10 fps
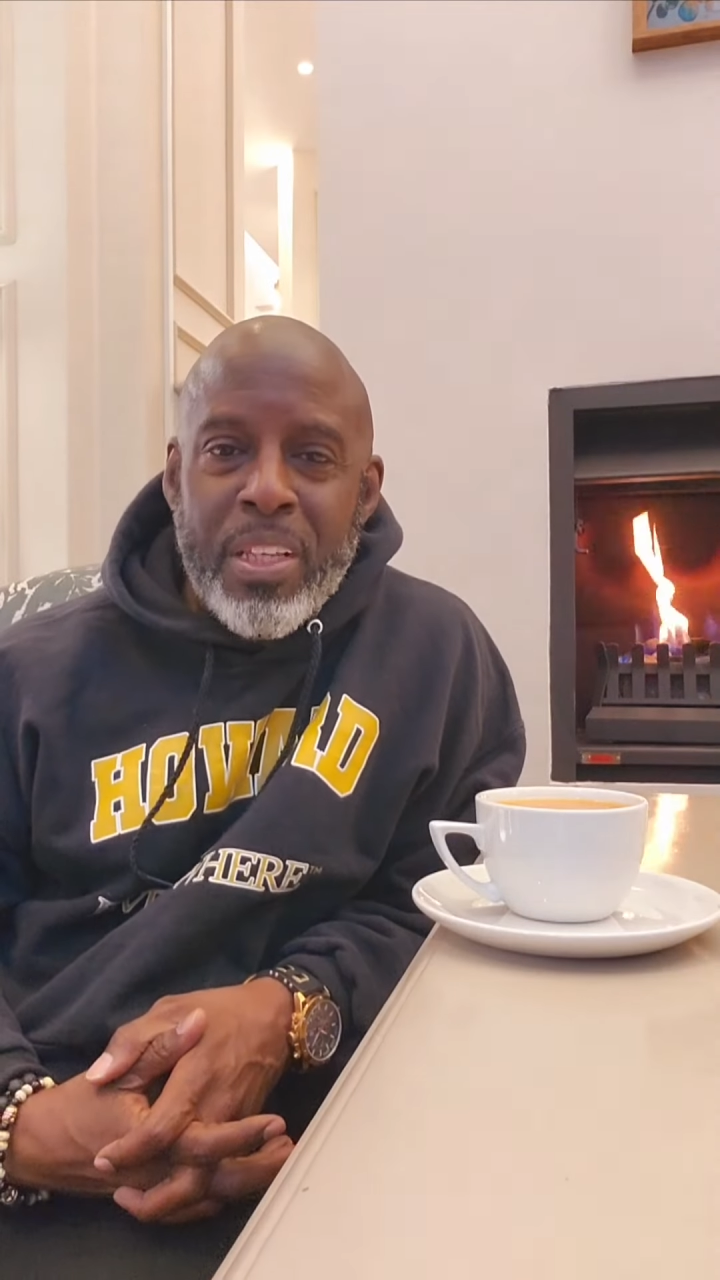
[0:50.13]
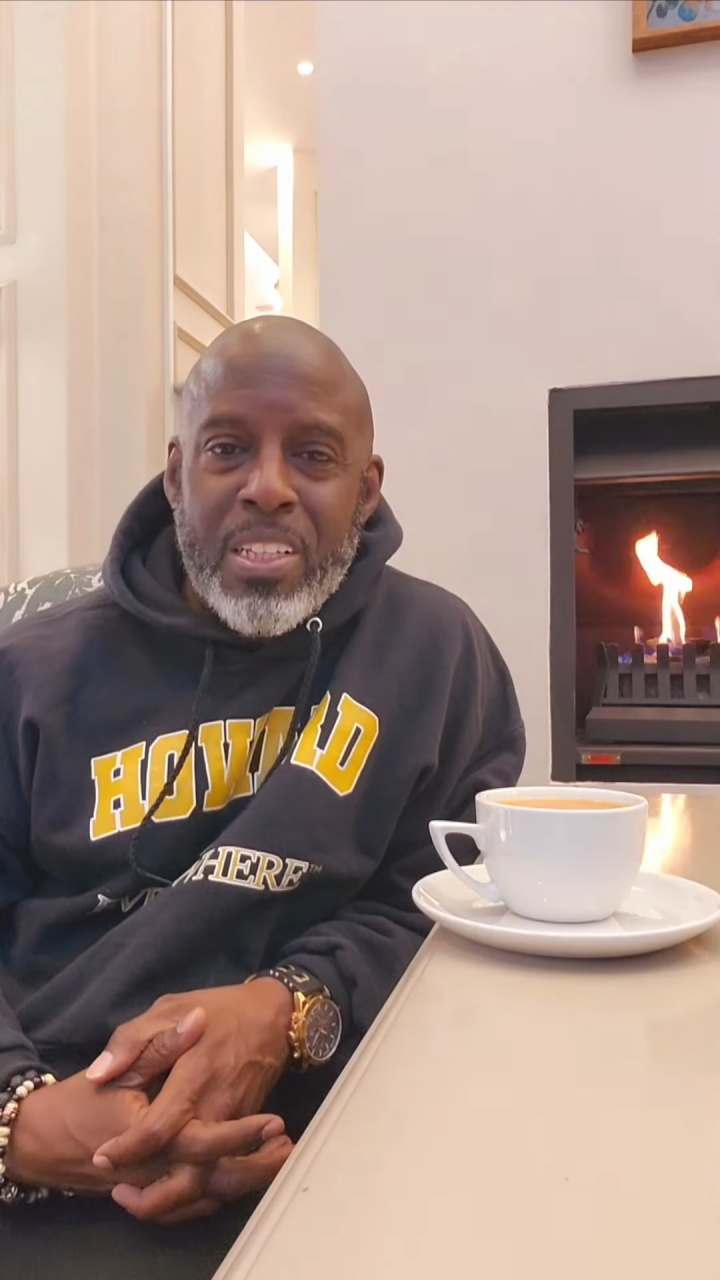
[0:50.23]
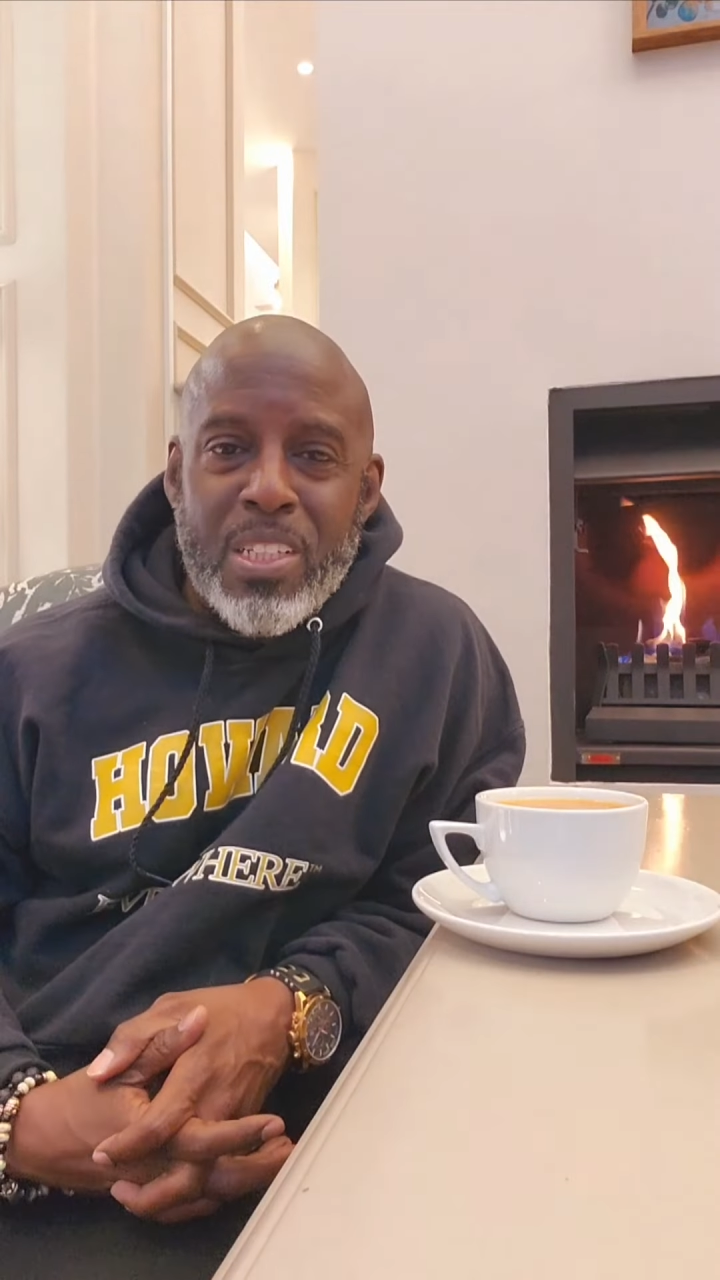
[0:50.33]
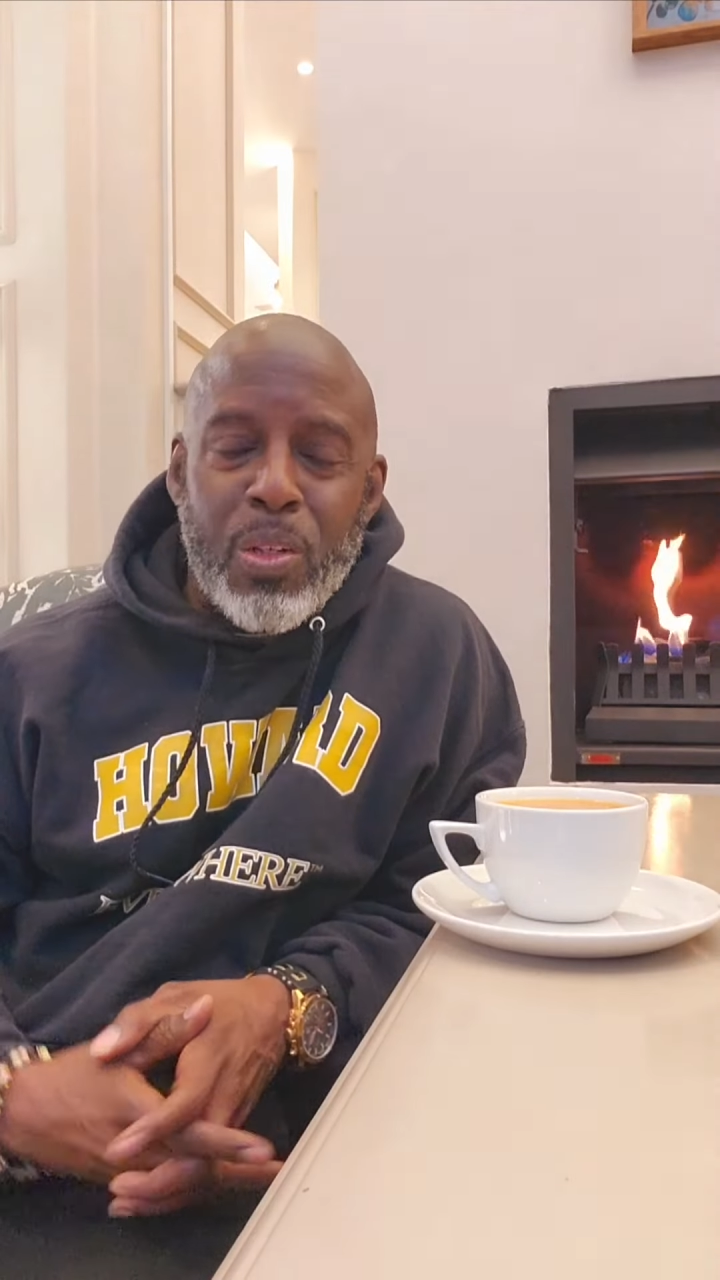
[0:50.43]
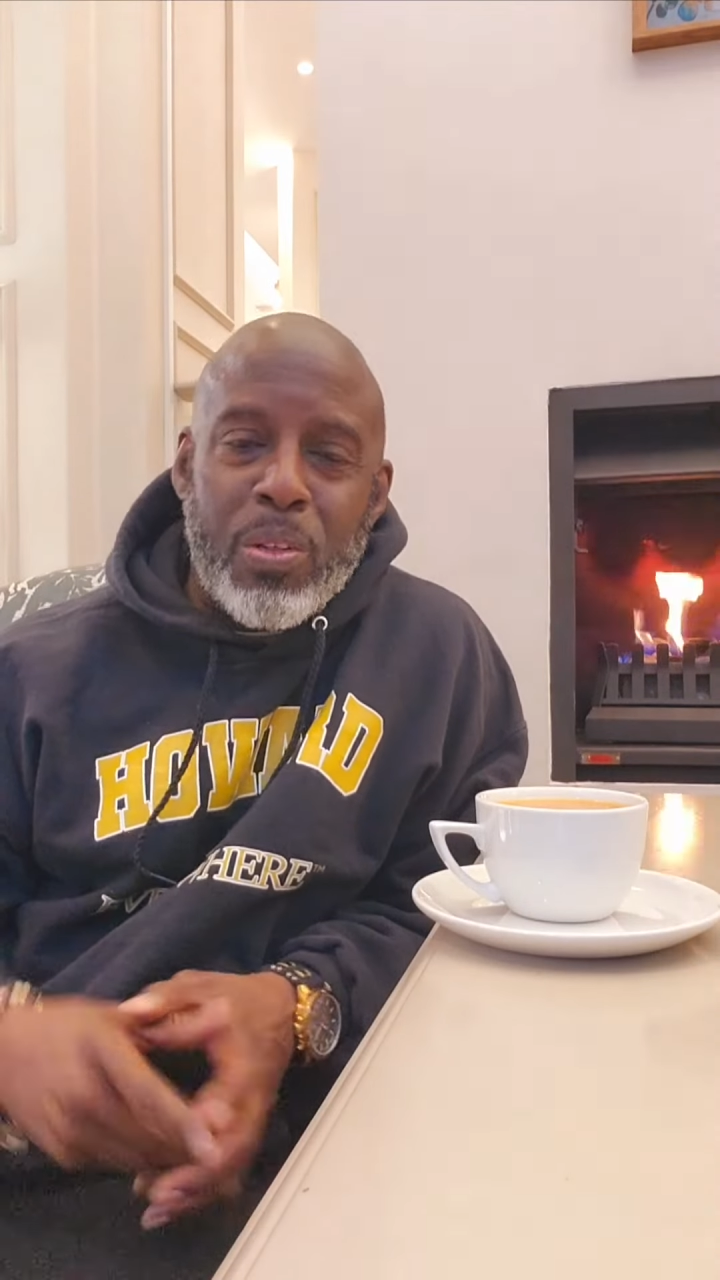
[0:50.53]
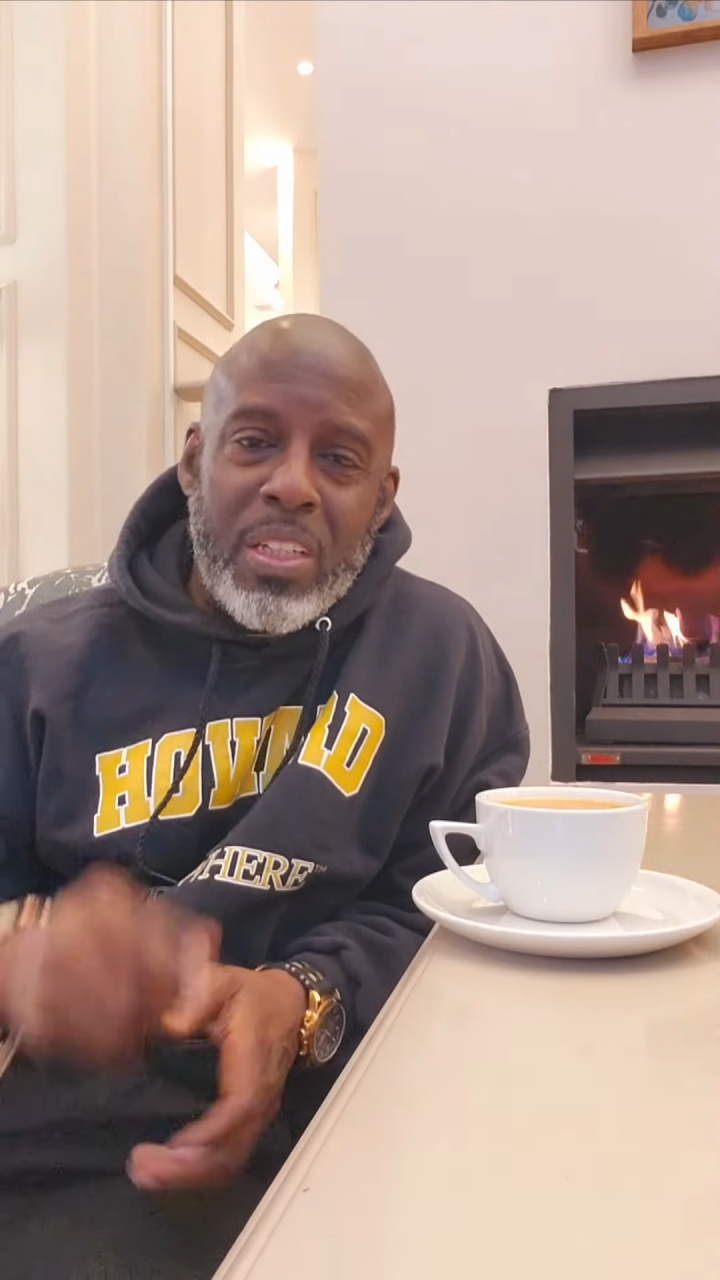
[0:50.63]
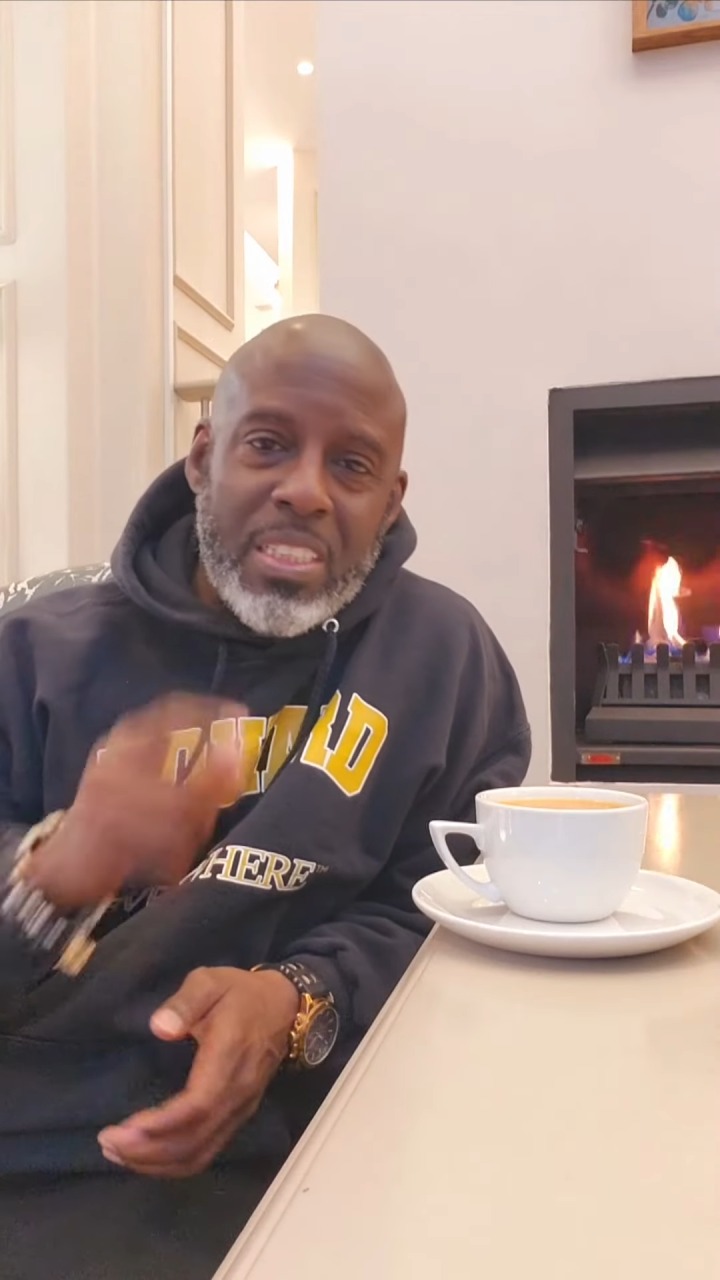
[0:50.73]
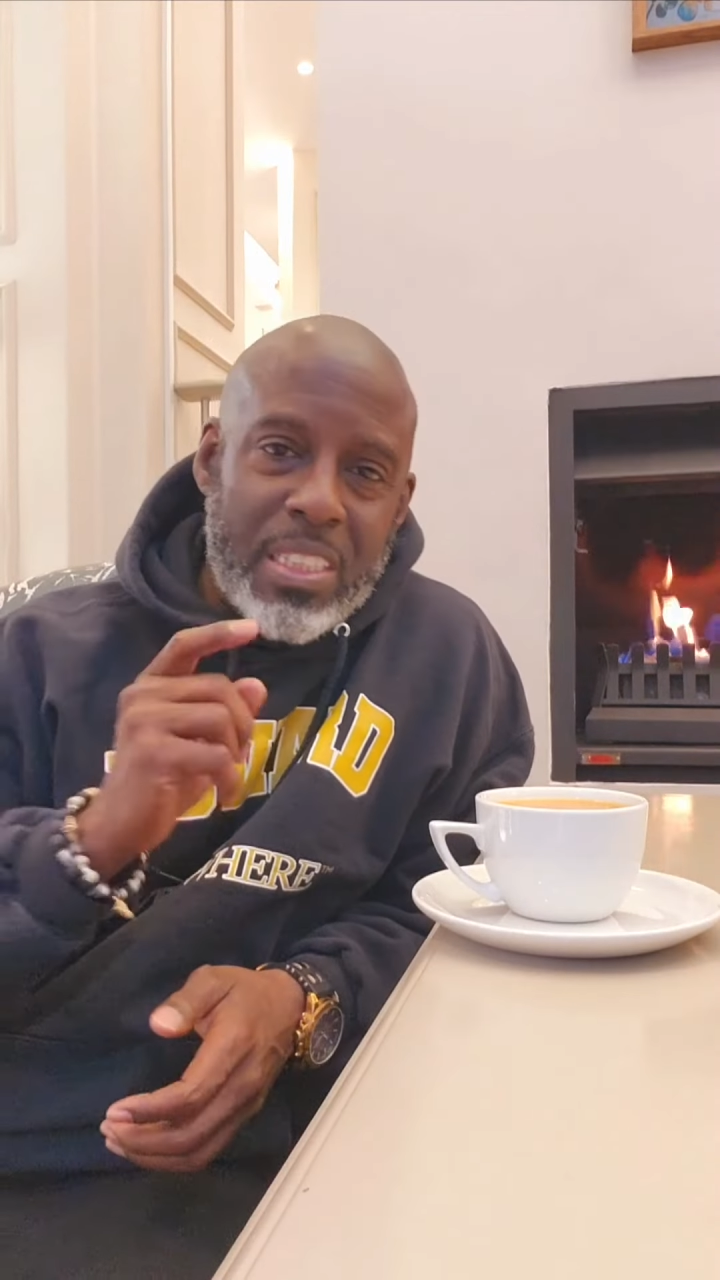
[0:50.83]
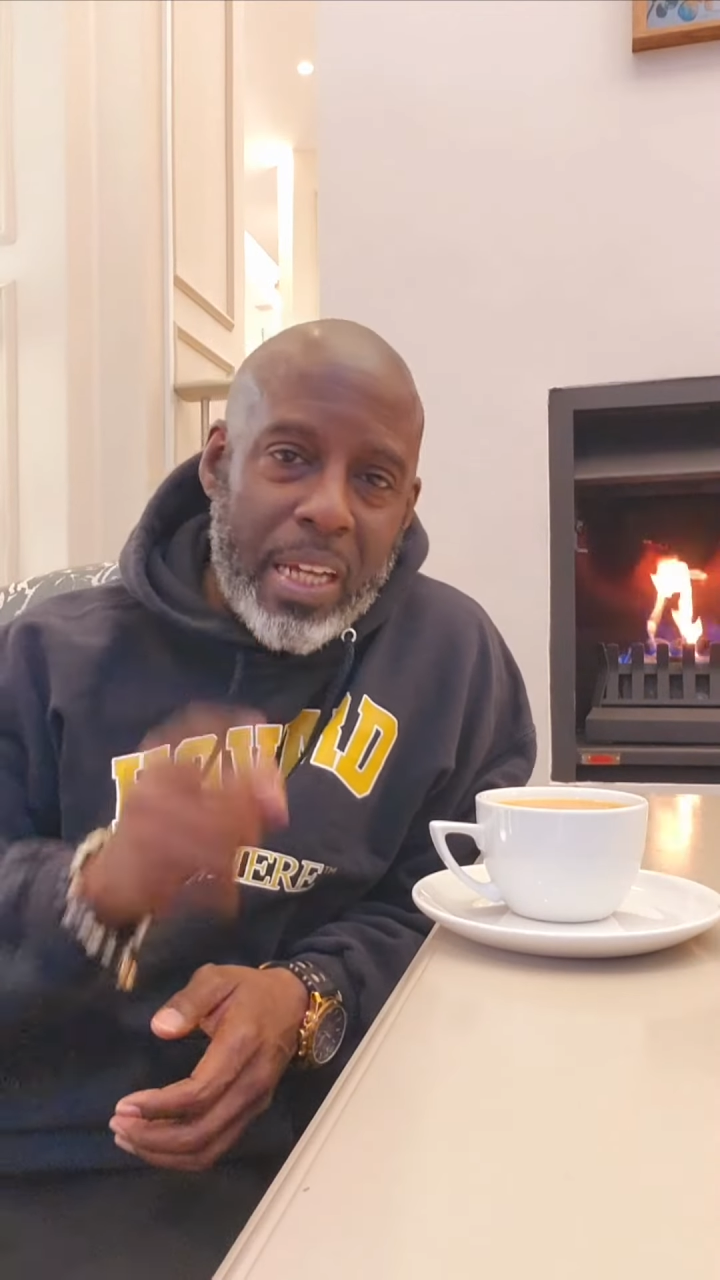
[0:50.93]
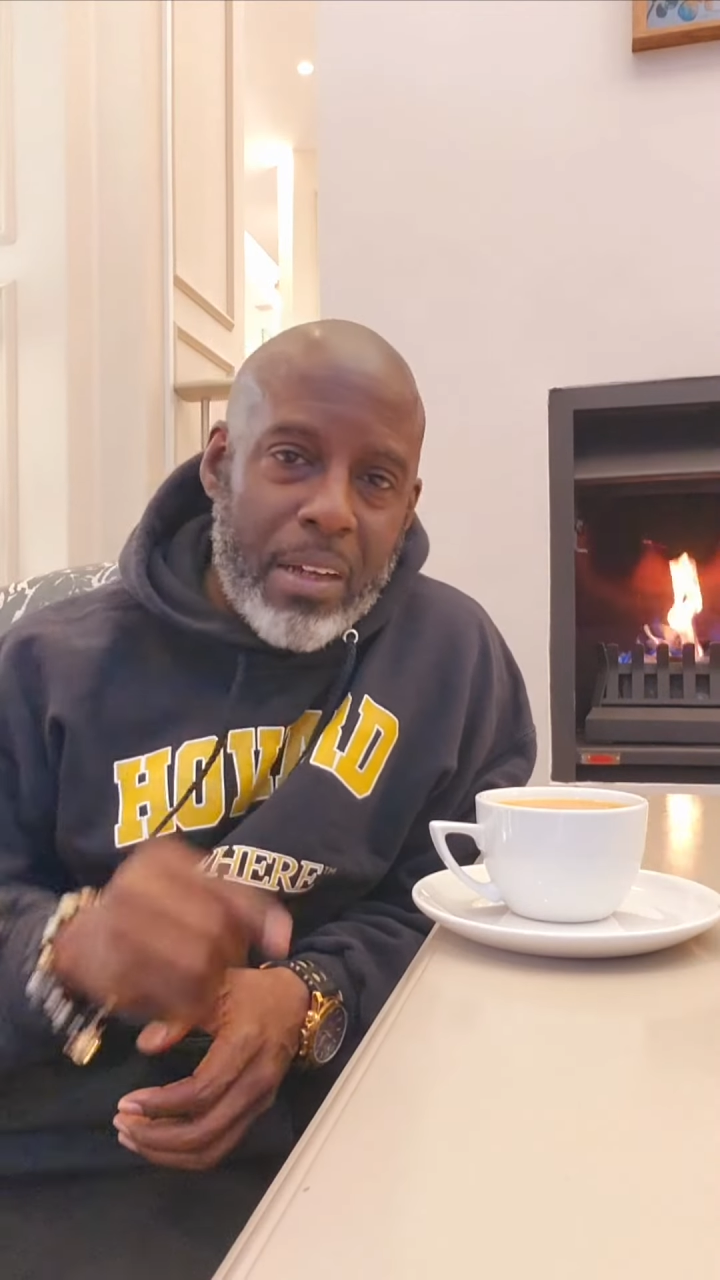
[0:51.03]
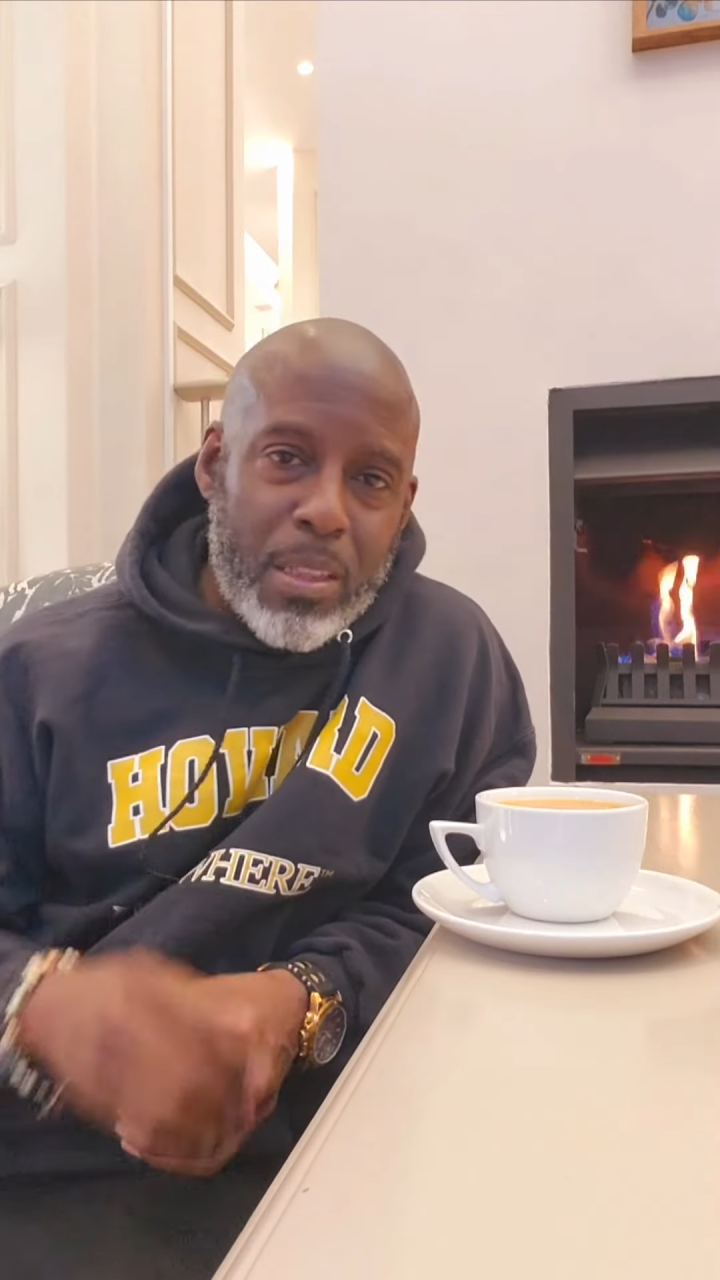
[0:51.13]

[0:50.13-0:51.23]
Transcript: So check